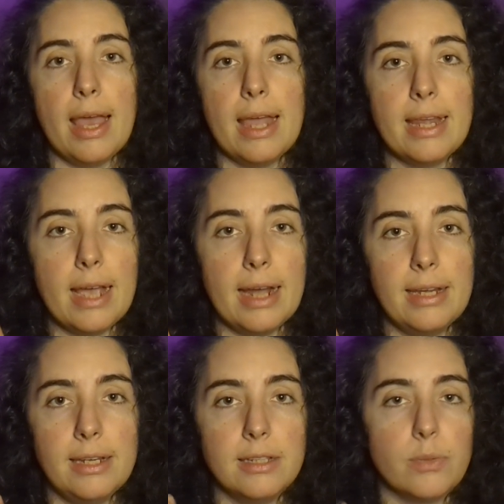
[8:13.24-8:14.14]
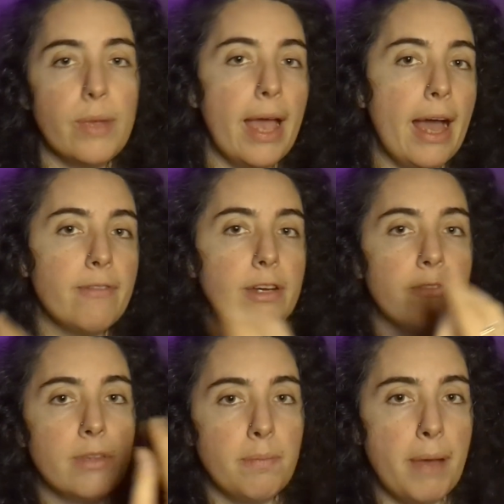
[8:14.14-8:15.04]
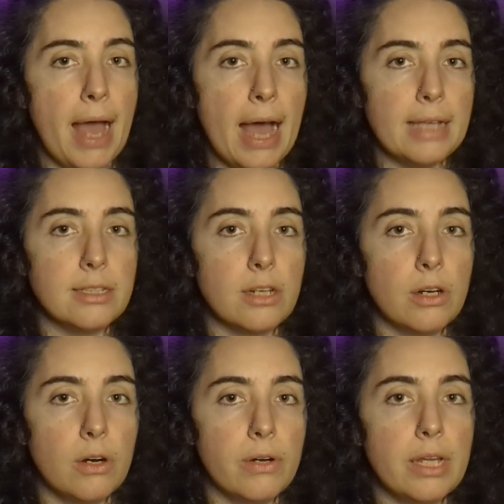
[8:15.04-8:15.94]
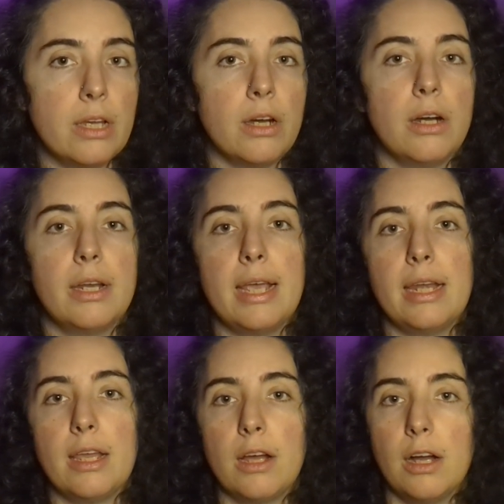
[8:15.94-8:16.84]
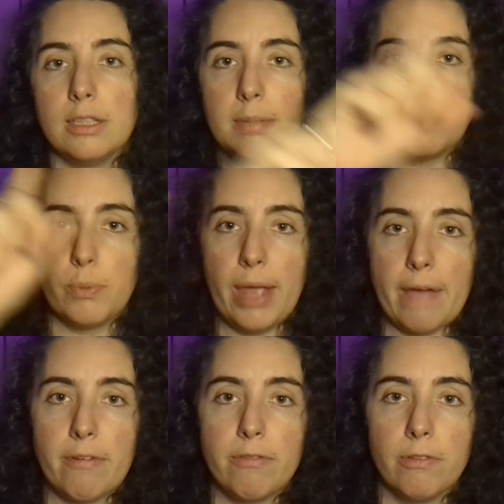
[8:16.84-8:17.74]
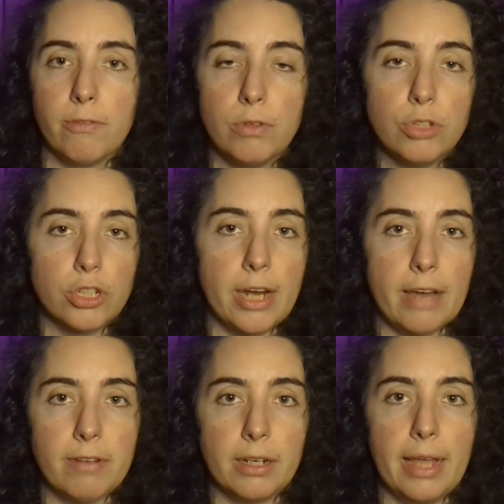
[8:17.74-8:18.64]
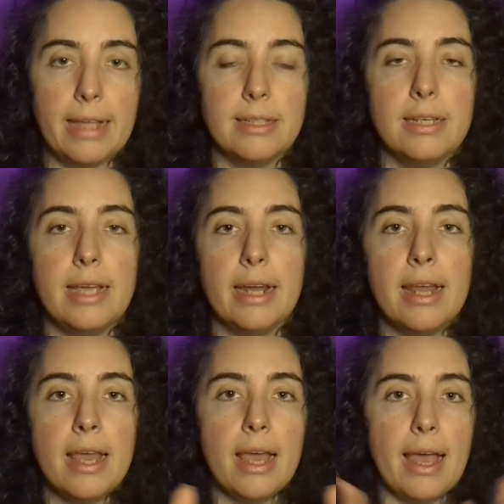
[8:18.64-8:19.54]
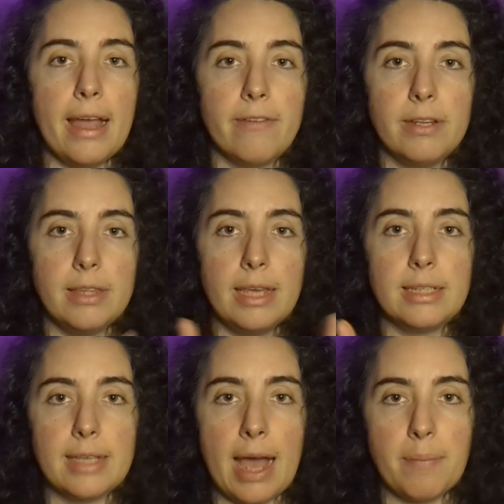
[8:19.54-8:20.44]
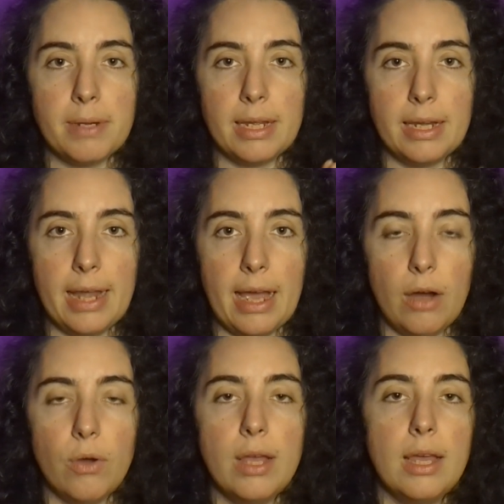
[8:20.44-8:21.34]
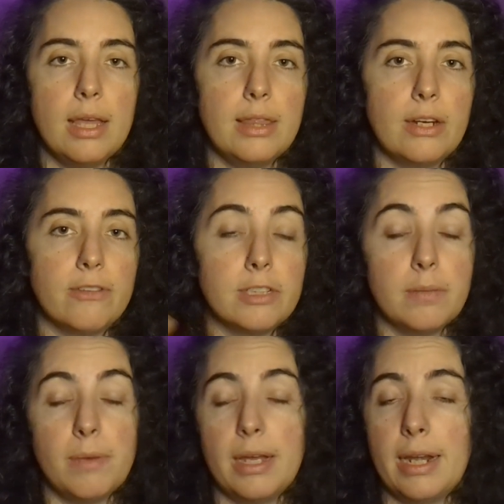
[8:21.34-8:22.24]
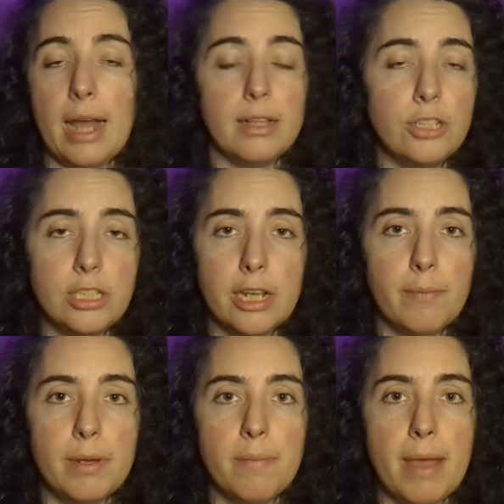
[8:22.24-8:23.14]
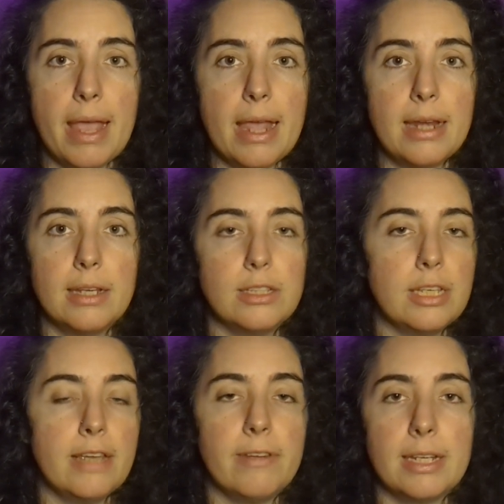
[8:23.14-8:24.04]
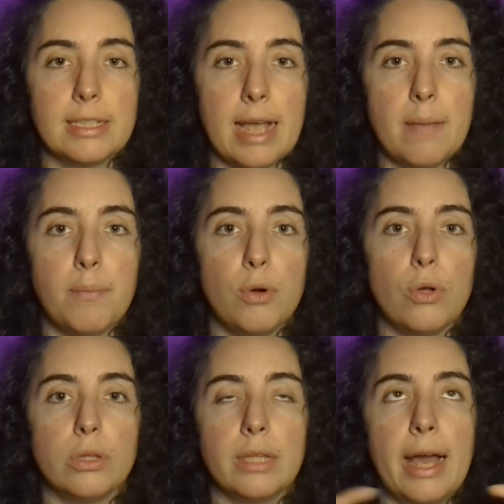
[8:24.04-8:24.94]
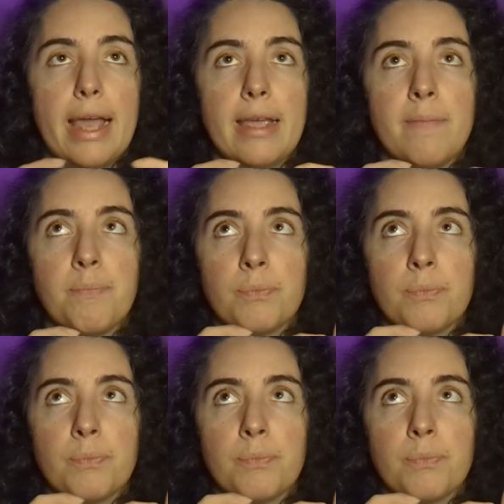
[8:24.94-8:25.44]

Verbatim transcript: Any ideas we have of the past are already gone. Any concepts we have of the future haven't landed yet. Everything is happening now. There are some analogies that have been made to give an example, like